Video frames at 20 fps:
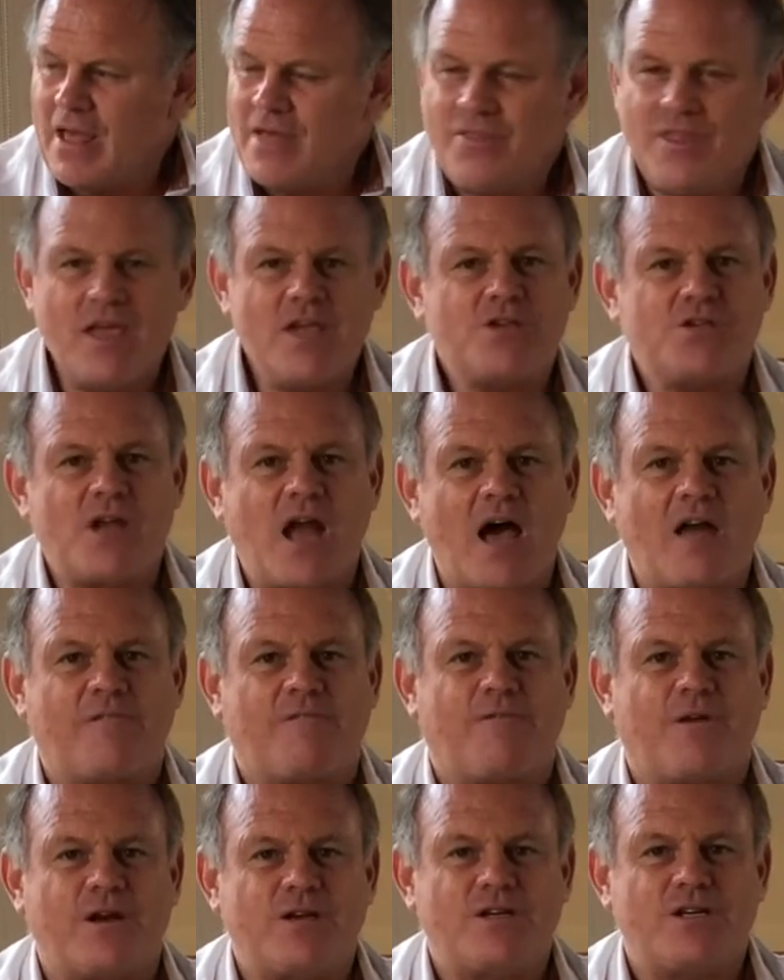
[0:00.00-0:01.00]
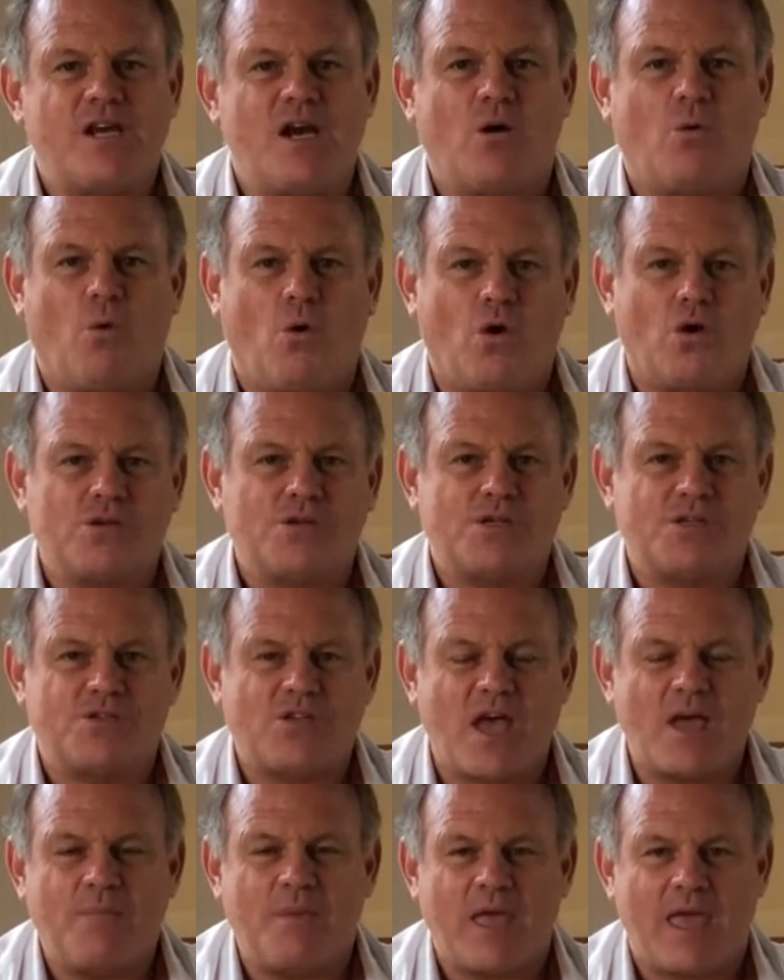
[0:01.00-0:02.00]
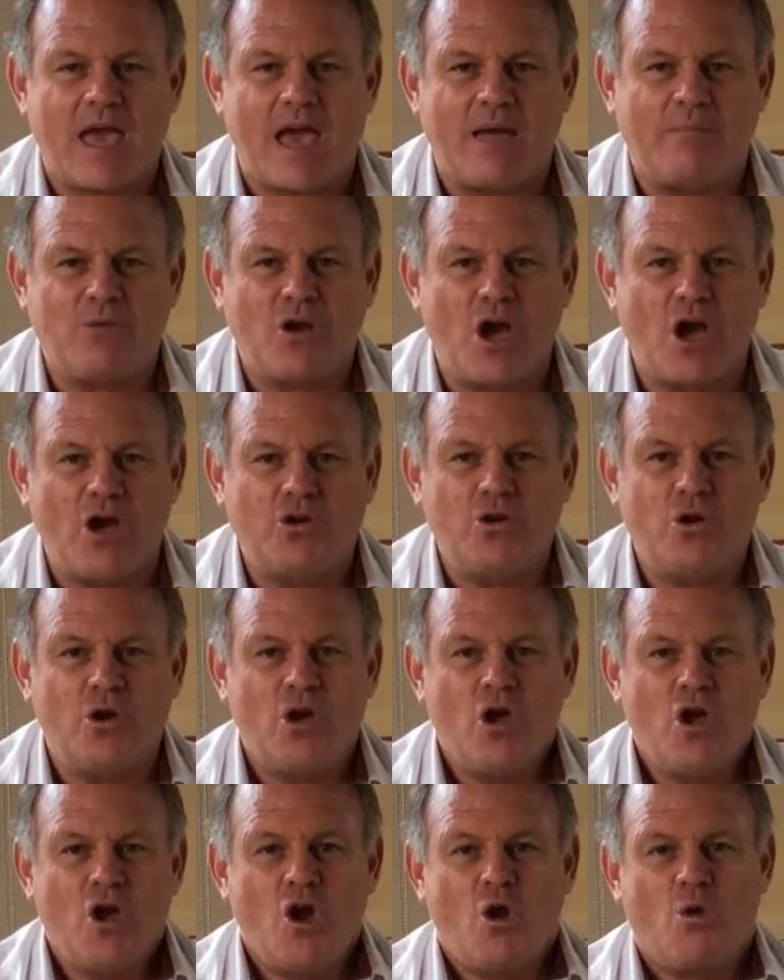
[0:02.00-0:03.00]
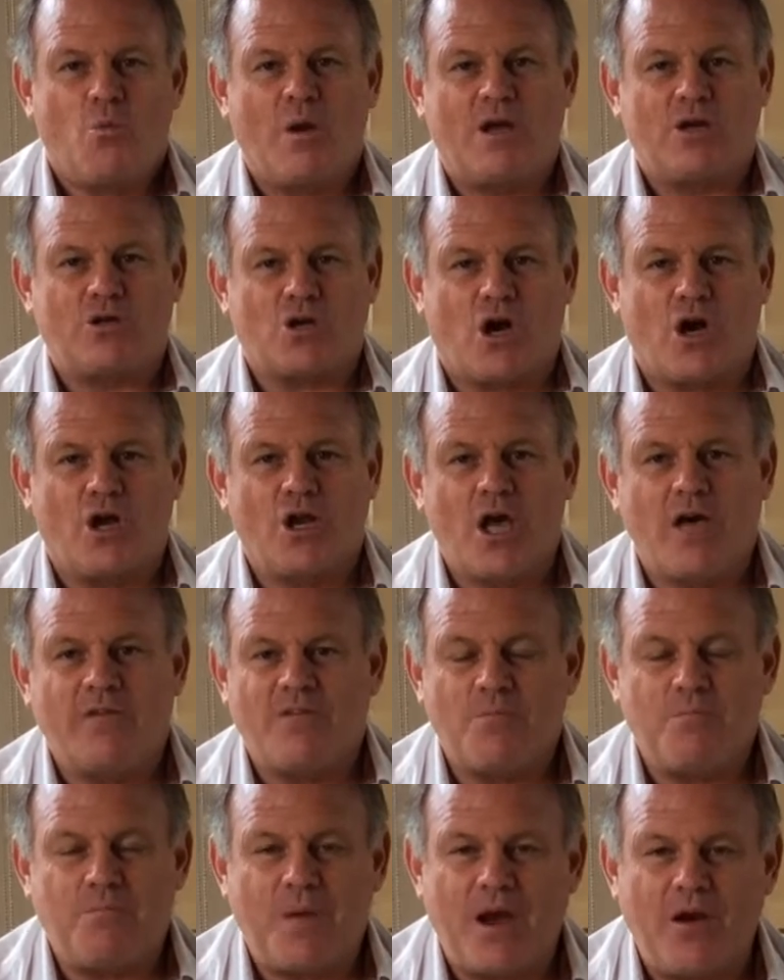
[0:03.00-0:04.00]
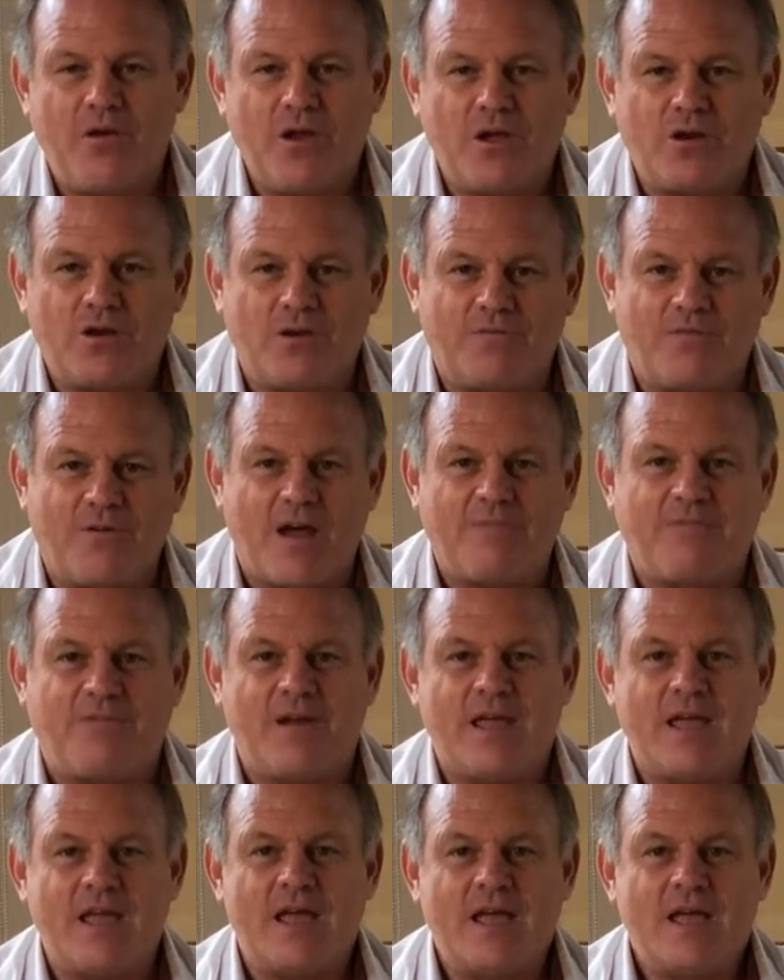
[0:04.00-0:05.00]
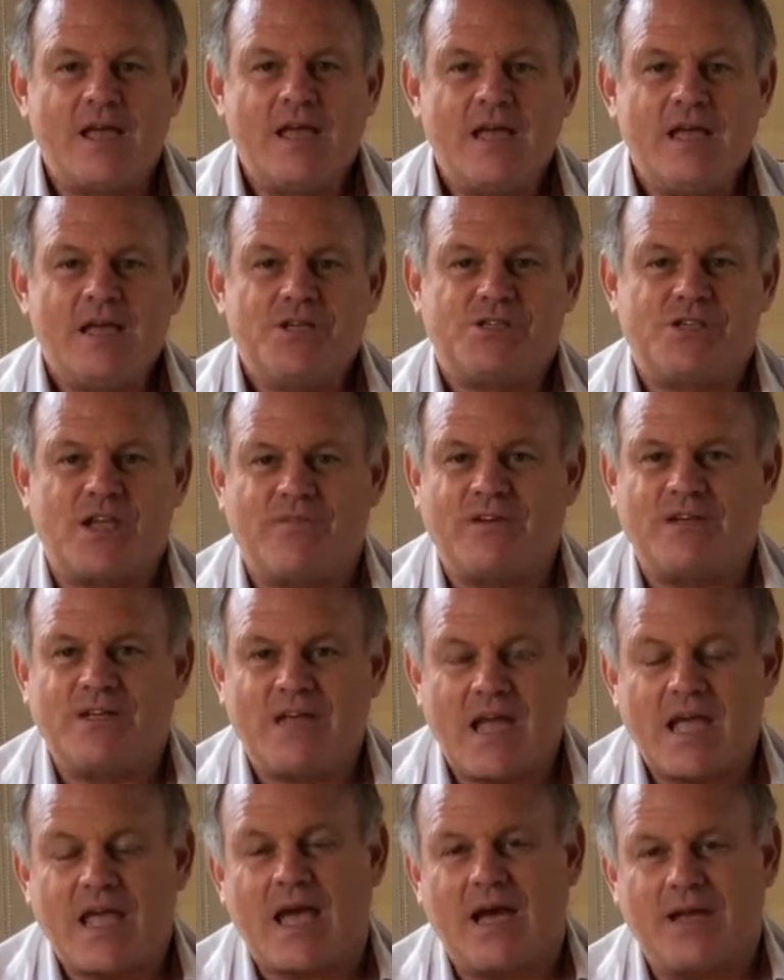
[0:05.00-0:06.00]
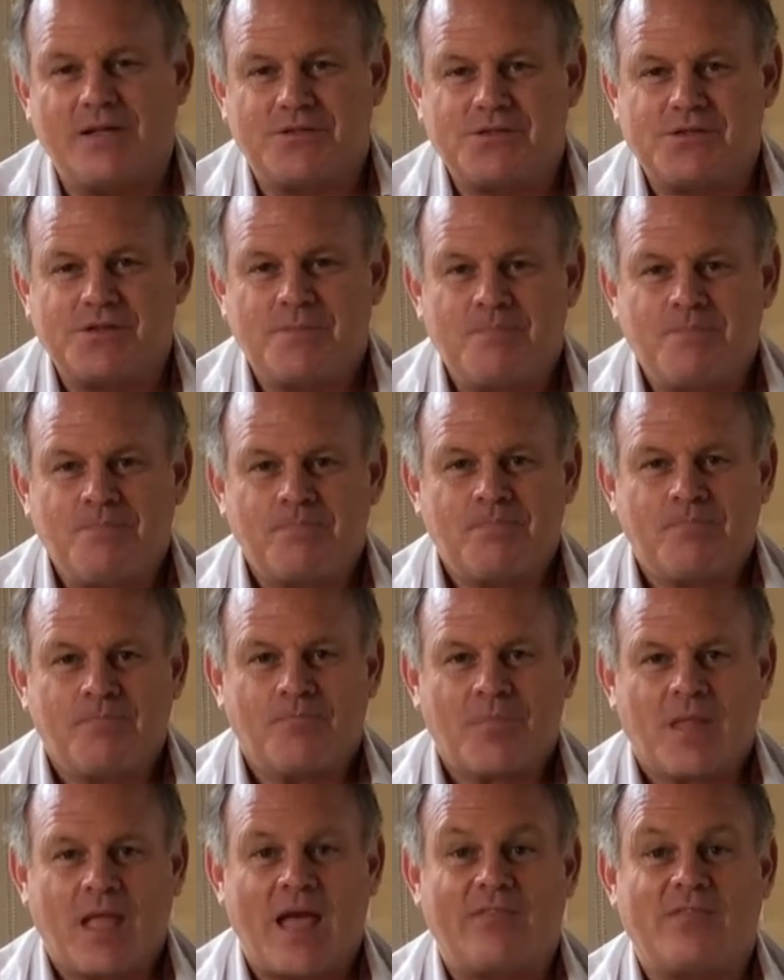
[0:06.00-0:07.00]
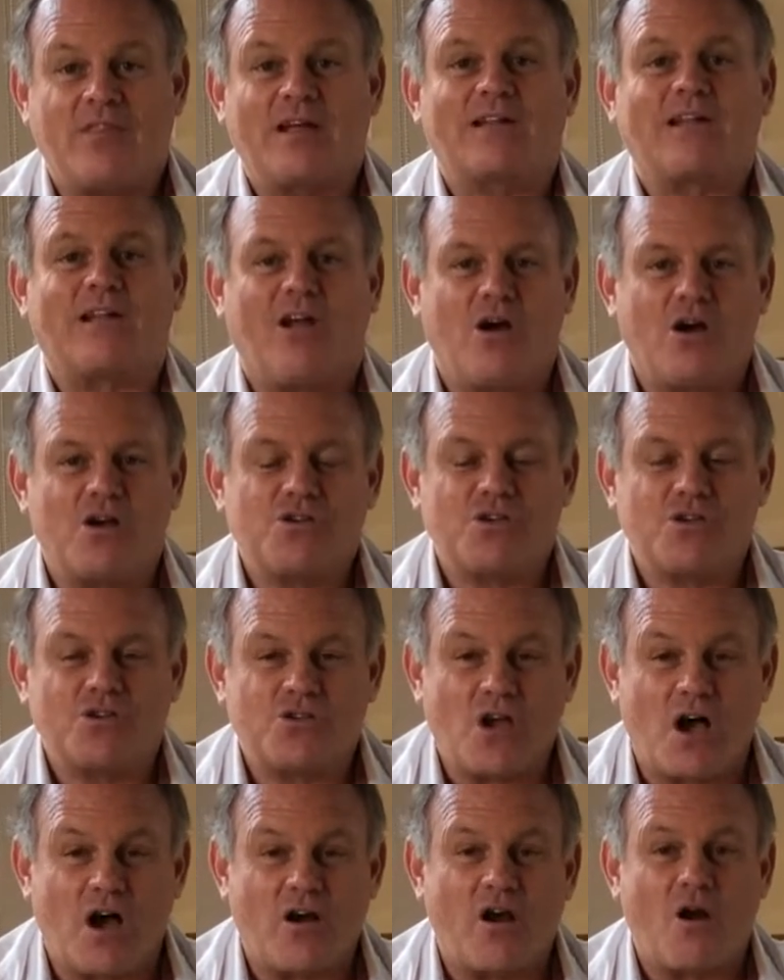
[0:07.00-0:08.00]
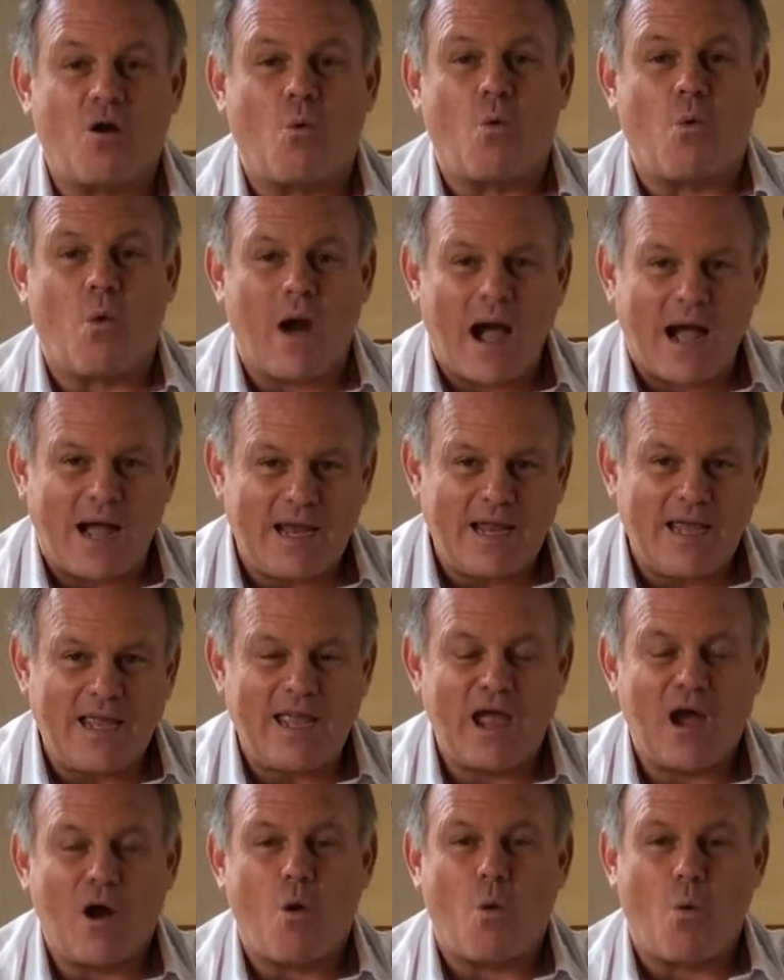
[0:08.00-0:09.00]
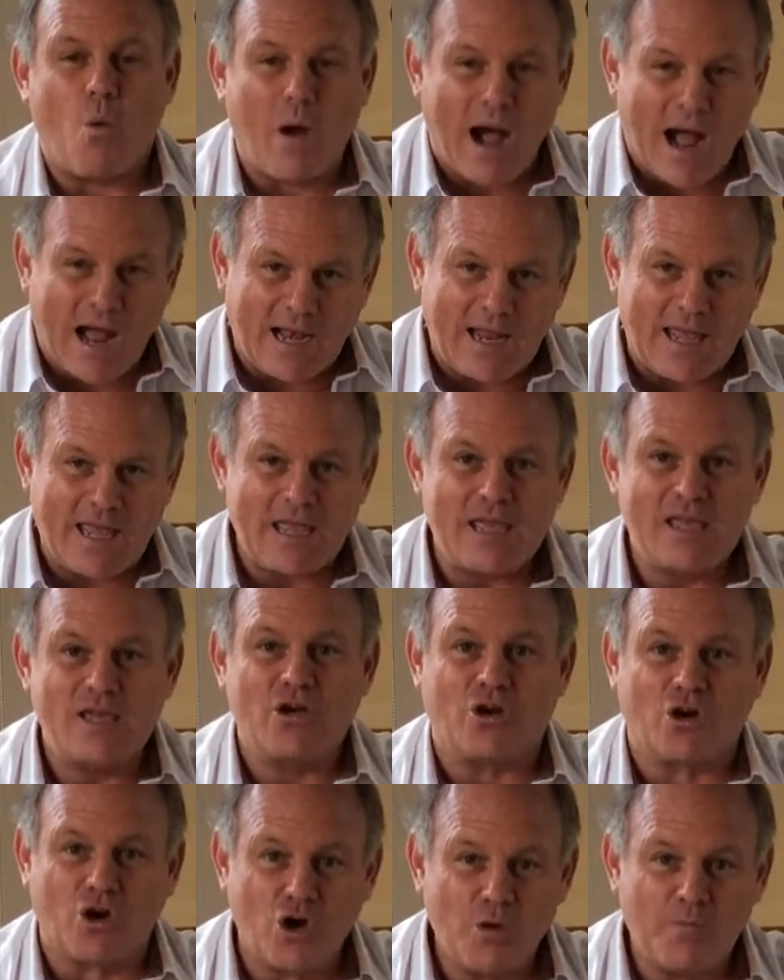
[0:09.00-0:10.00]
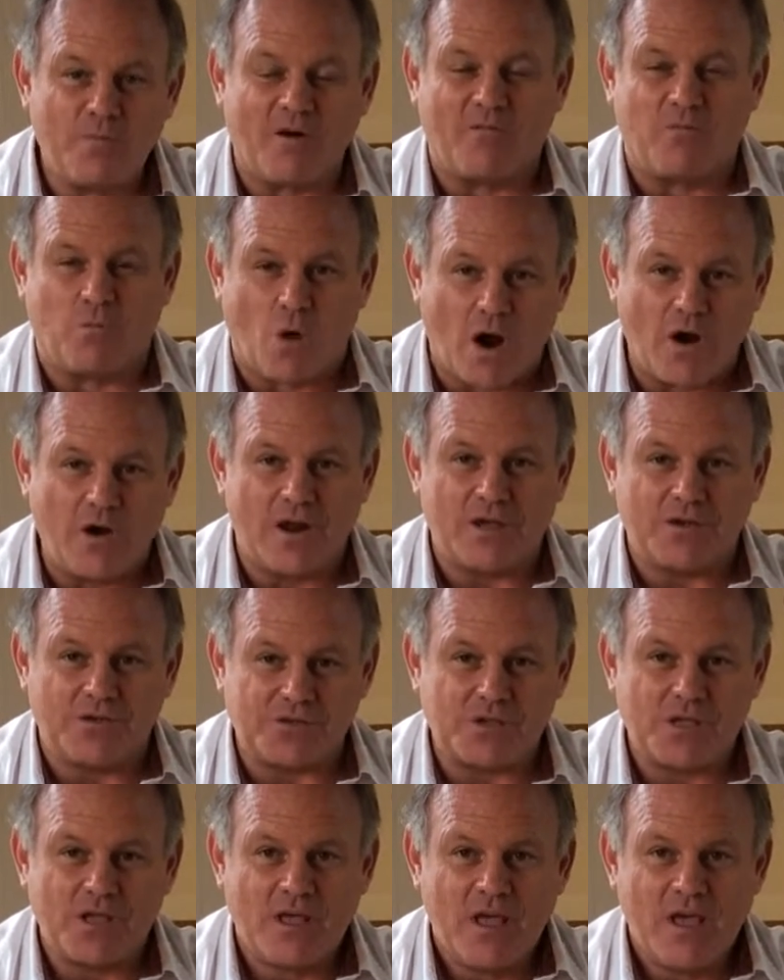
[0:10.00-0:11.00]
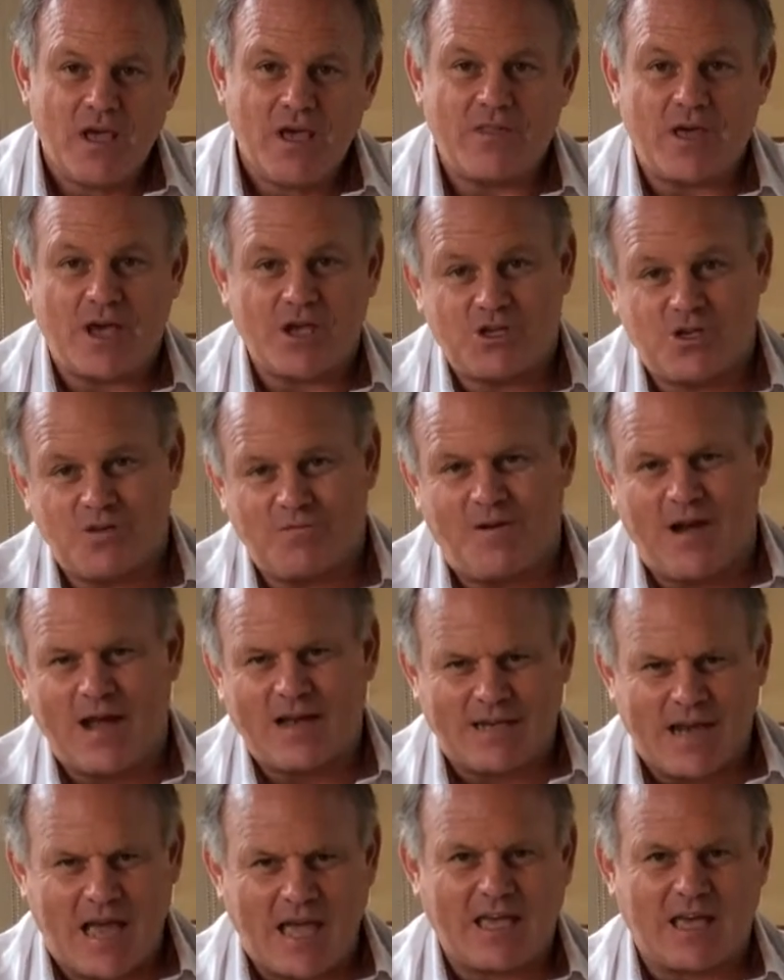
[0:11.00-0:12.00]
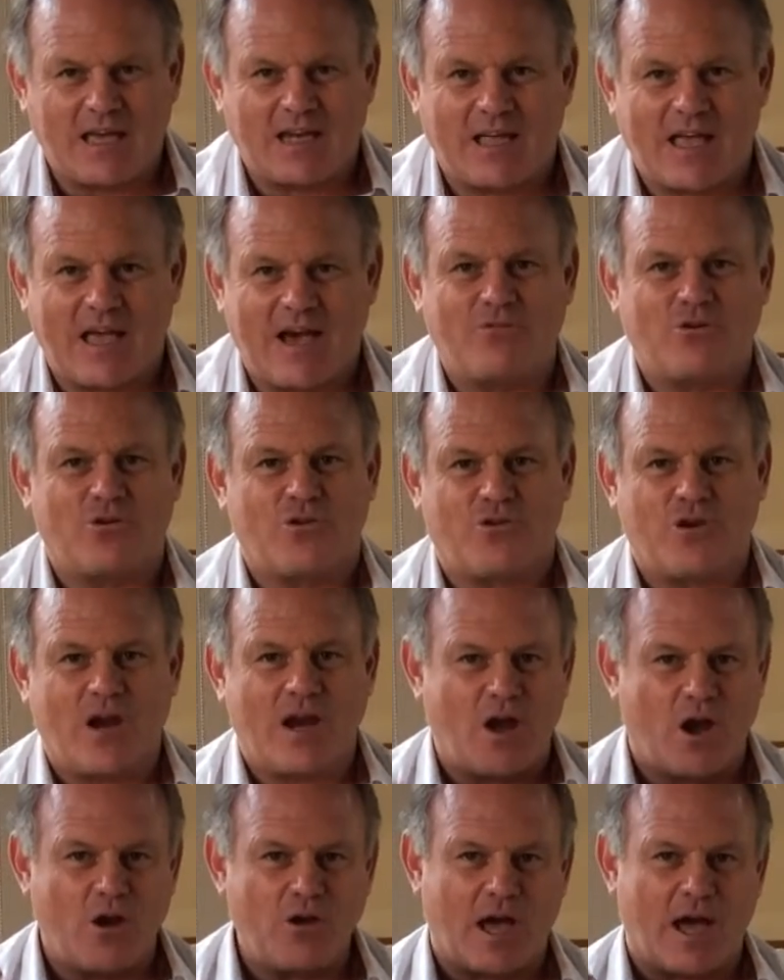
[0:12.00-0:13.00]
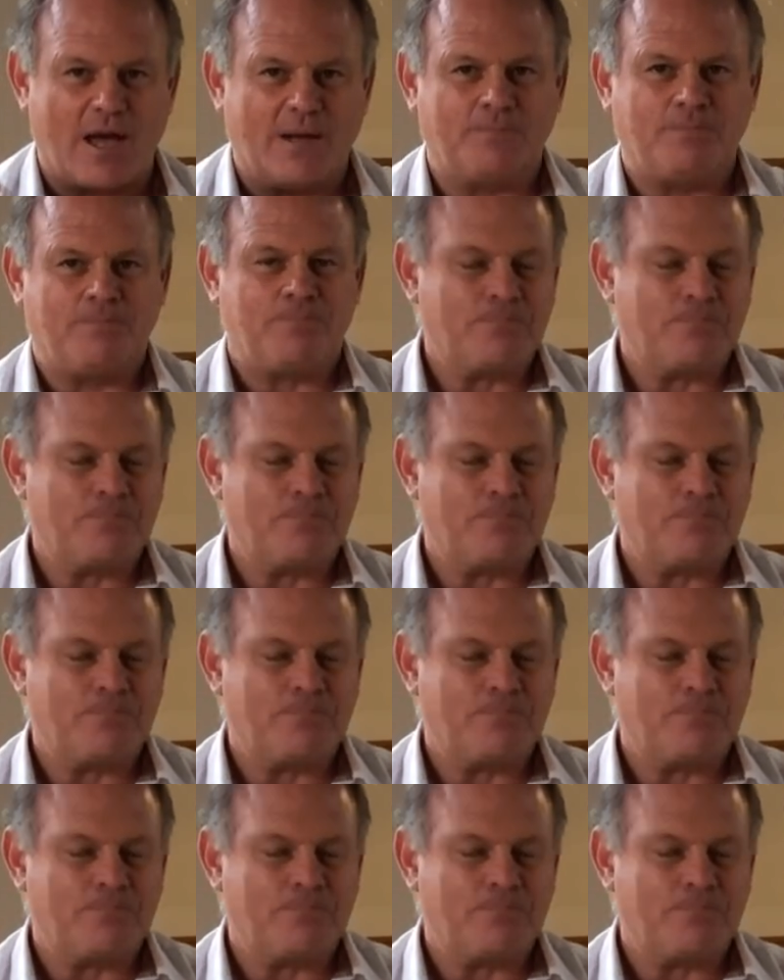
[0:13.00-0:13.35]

These 9 frontier wars, as they became known, went on over a period of roughly 7 decades. And the causes are a wily group of warriors. They used to fight naked, covered with red ochre.